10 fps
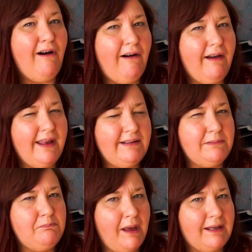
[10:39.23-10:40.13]
are
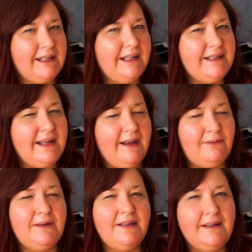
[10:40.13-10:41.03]
heading back in now.
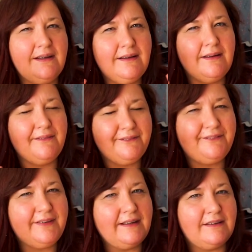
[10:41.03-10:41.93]

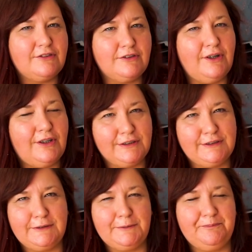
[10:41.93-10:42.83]
Fingers crossed.